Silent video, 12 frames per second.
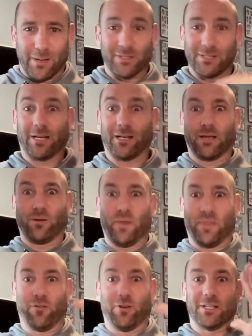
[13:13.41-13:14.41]
And suddenly when
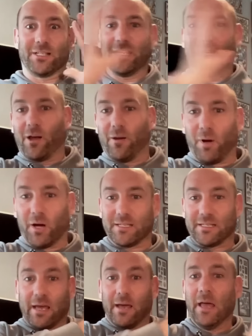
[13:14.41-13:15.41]
they're in the CEO
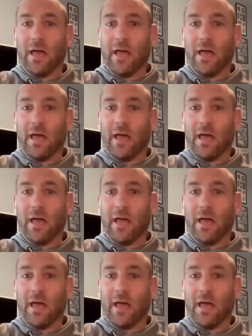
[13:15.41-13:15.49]
mindset